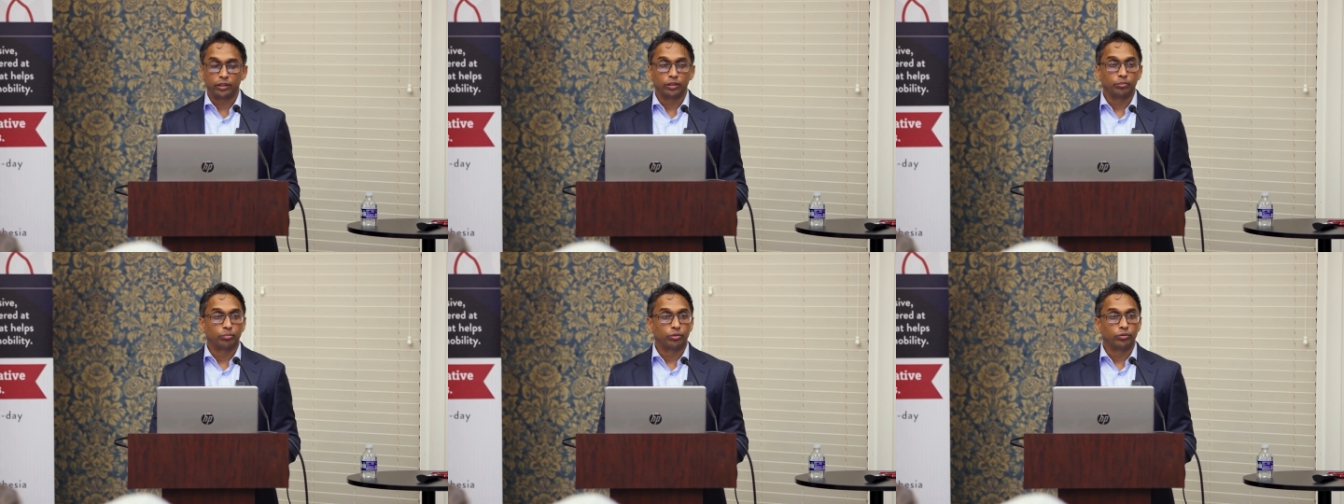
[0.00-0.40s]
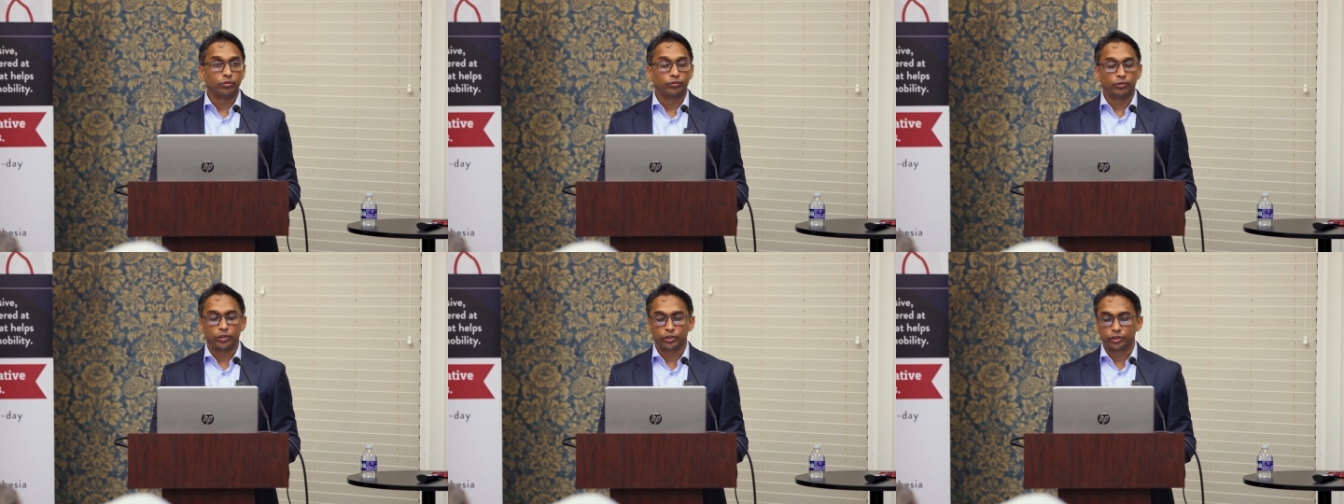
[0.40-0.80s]
and
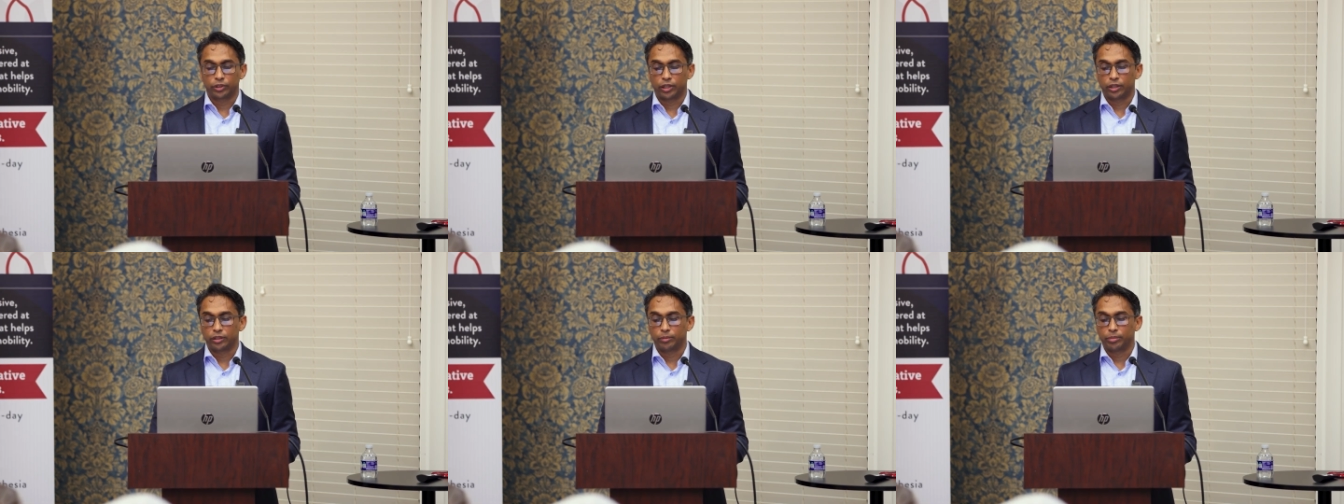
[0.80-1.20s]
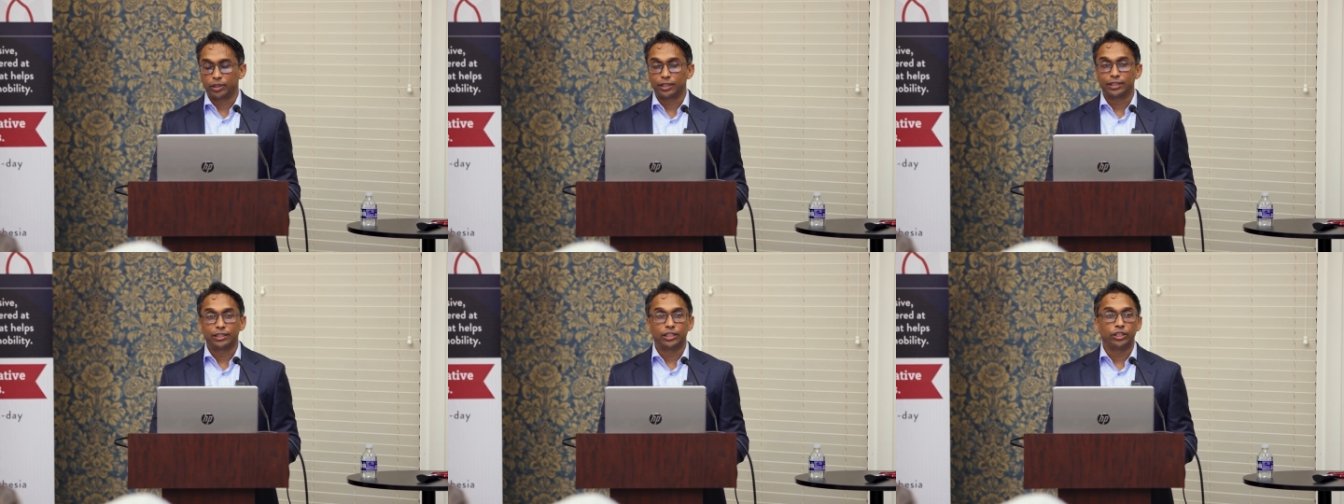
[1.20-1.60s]
improve functionality
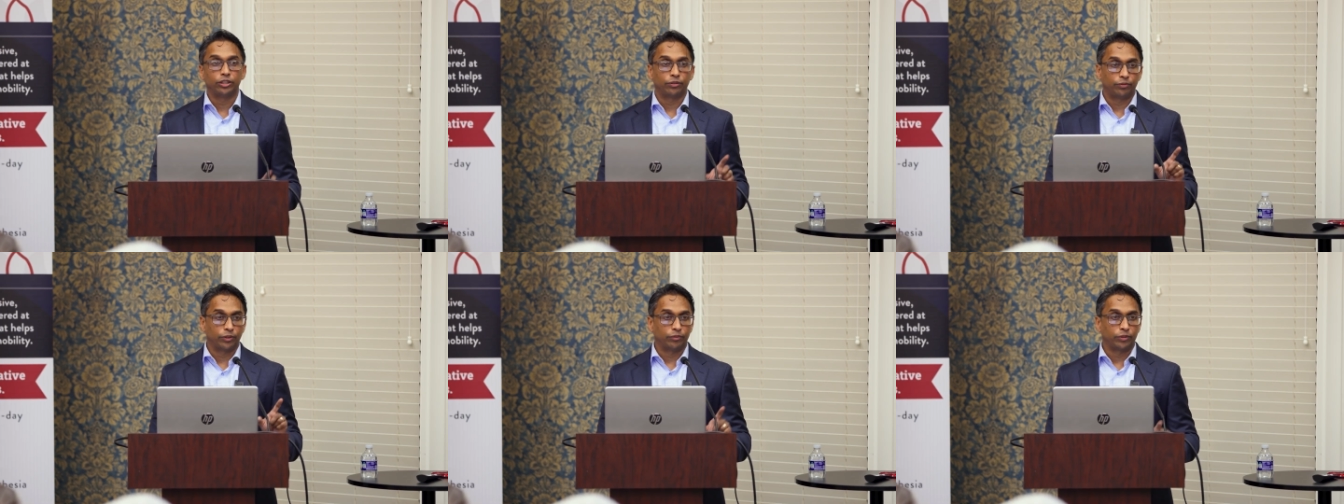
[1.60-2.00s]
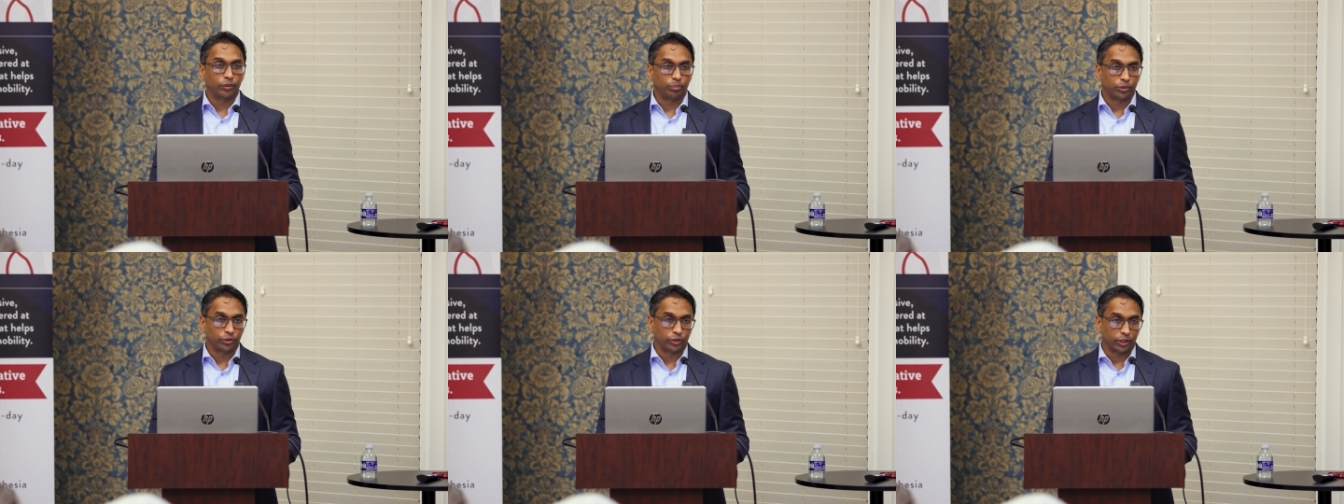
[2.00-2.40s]
by at least
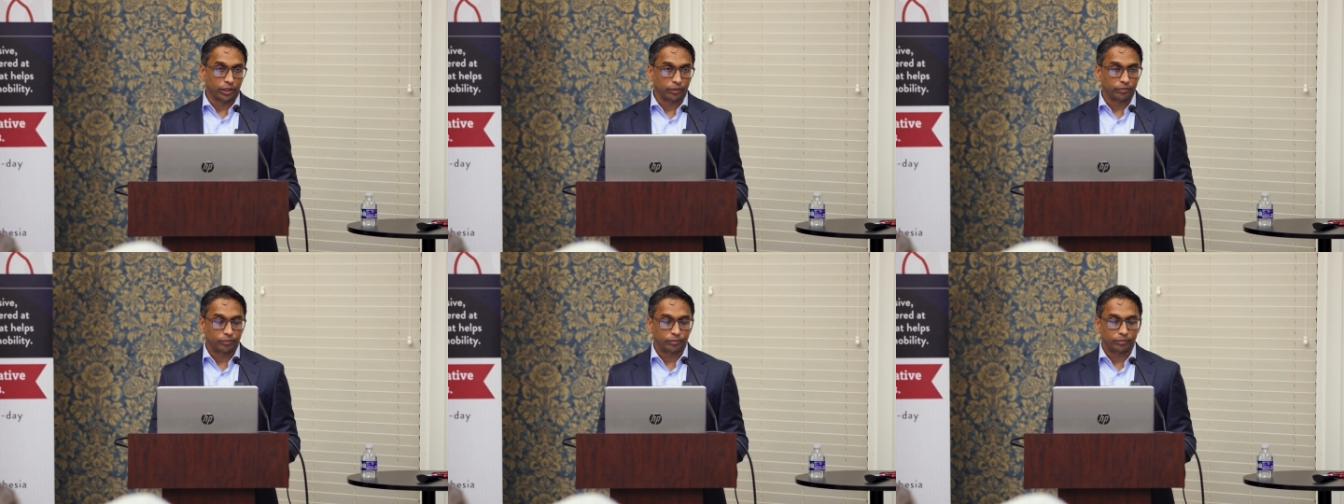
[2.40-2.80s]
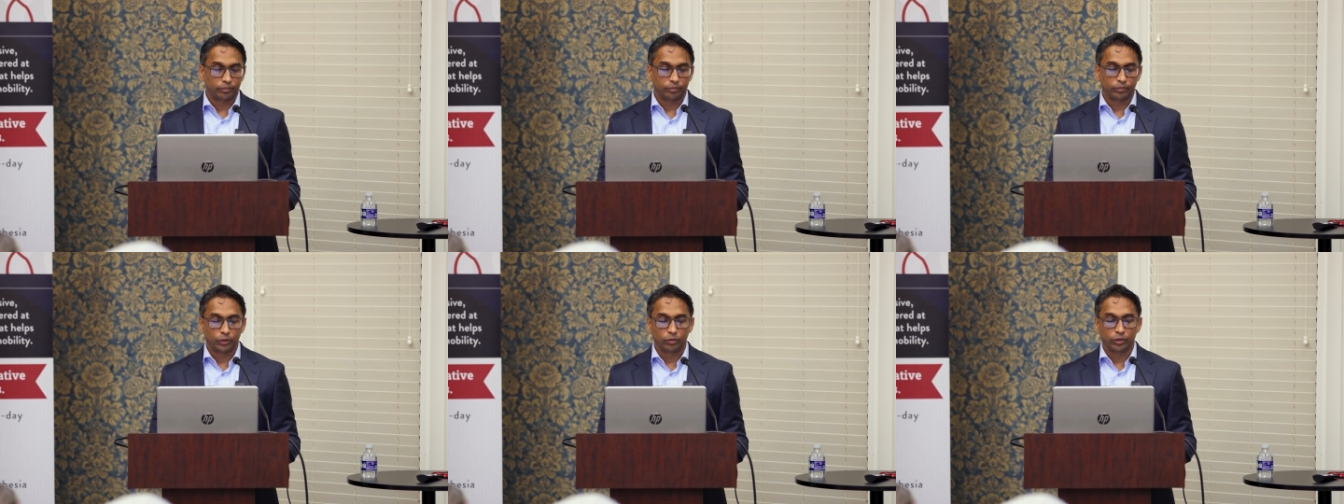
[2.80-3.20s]
50%.
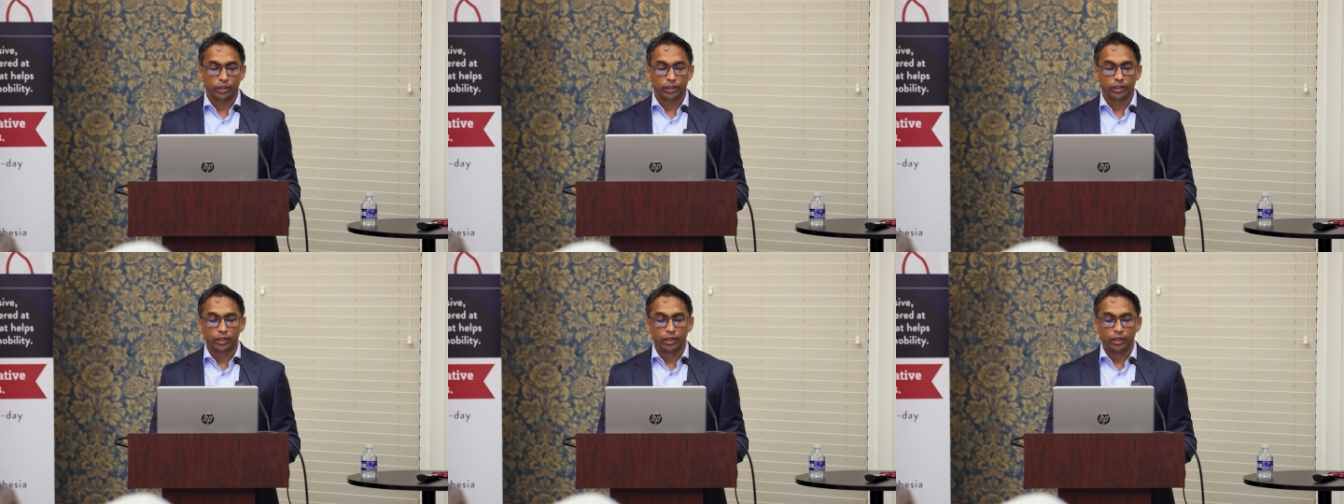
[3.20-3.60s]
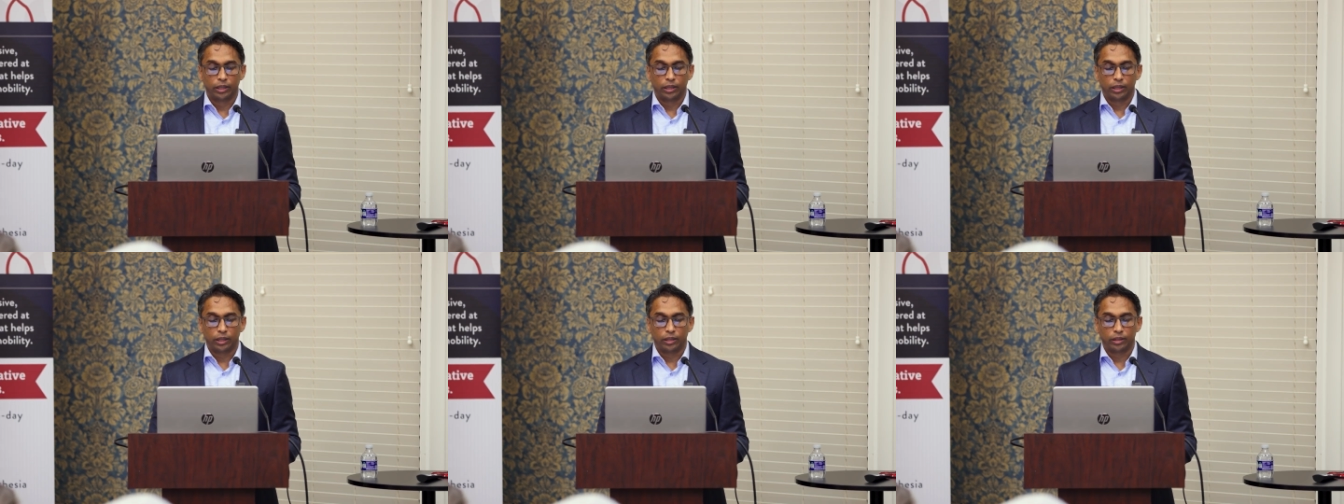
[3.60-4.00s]
Okay?
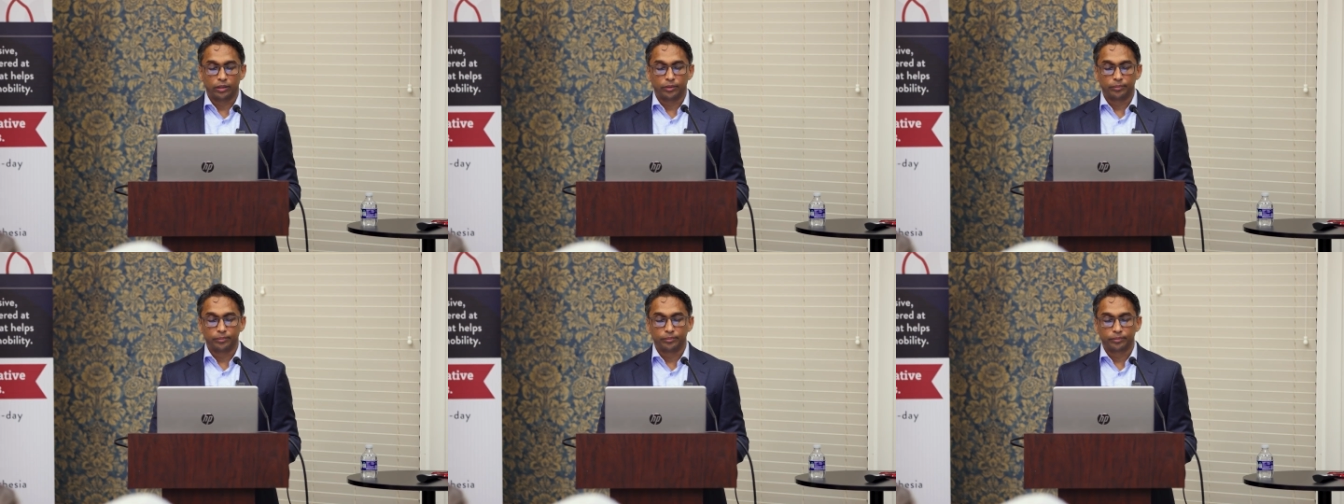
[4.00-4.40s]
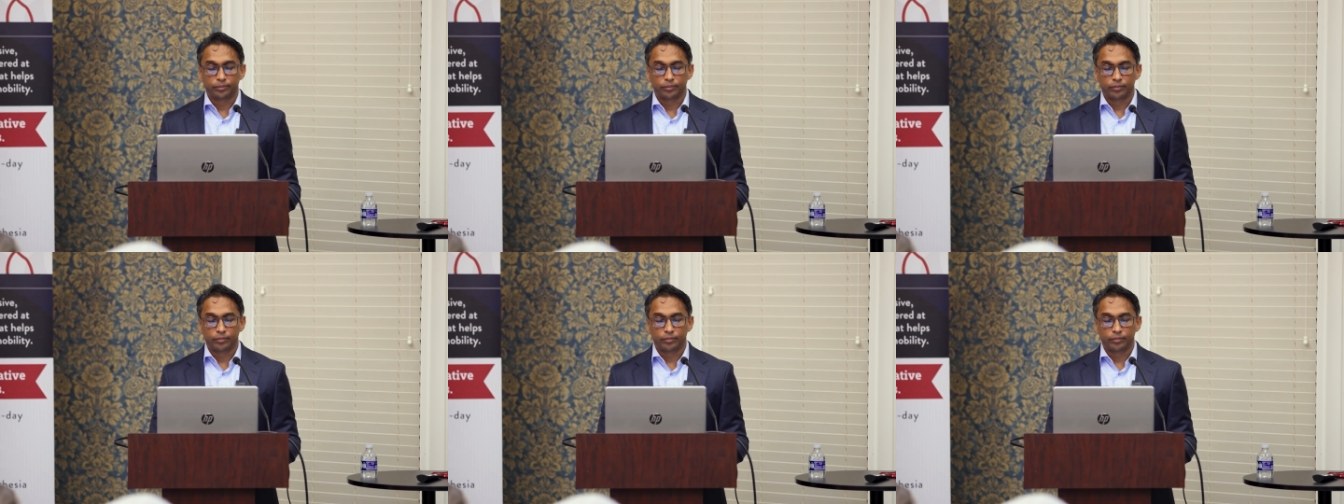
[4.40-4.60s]
And